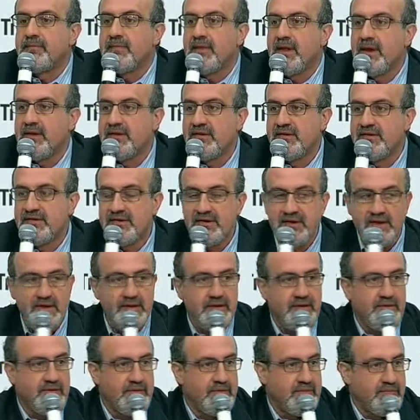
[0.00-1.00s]
He didn't
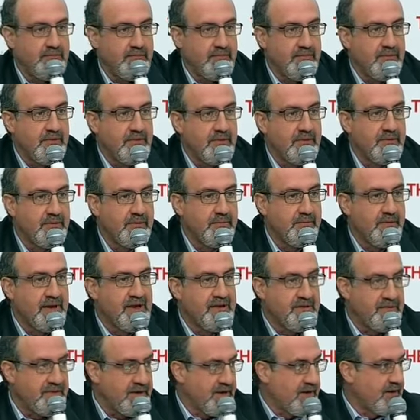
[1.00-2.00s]
see the
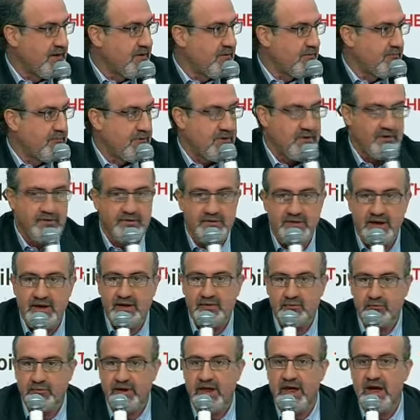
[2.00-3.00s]
main thing, which is
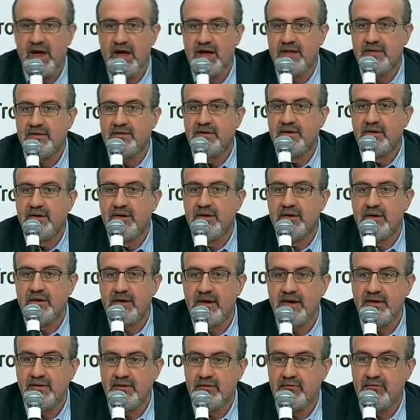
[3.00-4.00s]
that we had
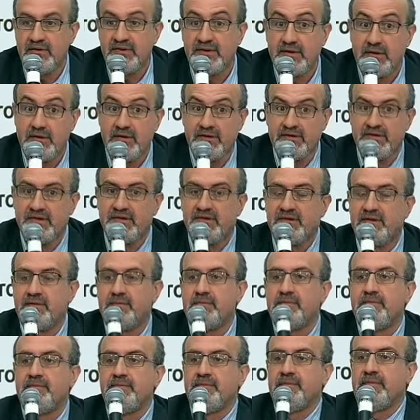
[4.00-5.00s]
hidden risk in the
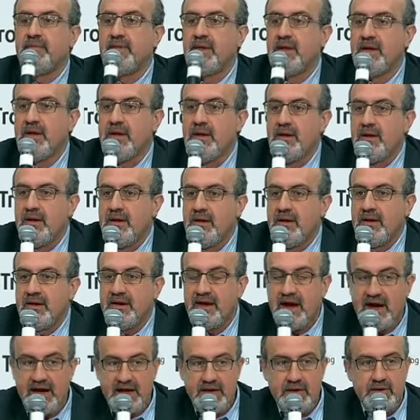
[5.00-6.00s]
system.
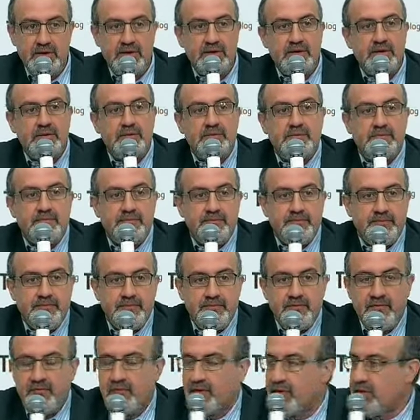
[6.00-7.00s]
Geithner,
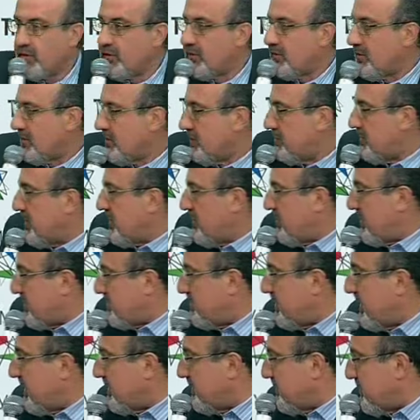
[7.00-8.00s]
for all my
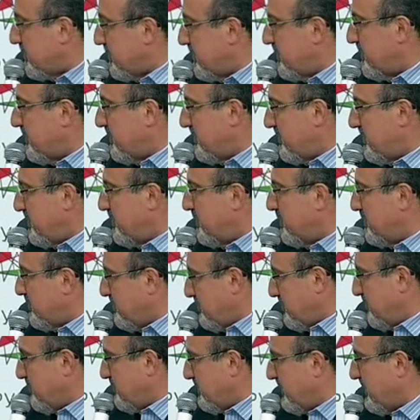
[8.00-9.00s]
respect for you
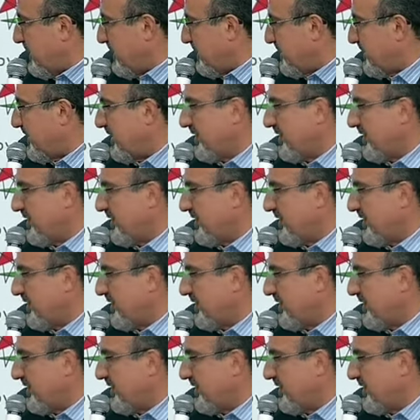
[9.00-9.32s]
who like